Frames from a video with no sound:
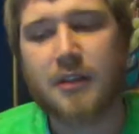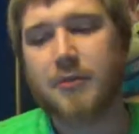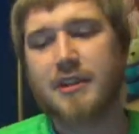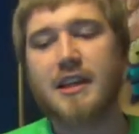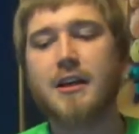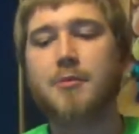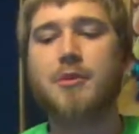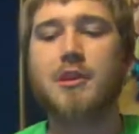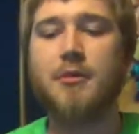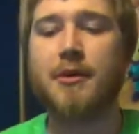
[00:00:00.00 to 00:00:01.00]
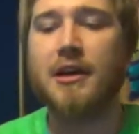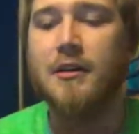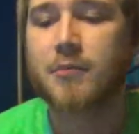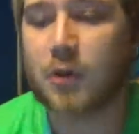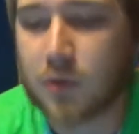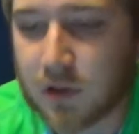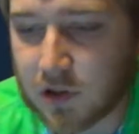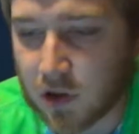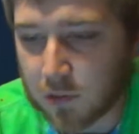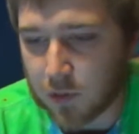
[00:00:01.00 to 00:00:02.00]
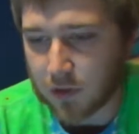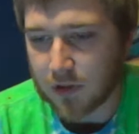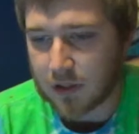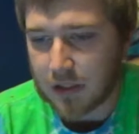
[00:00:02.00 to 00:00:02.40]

Pick that up at uh, my local guitar world.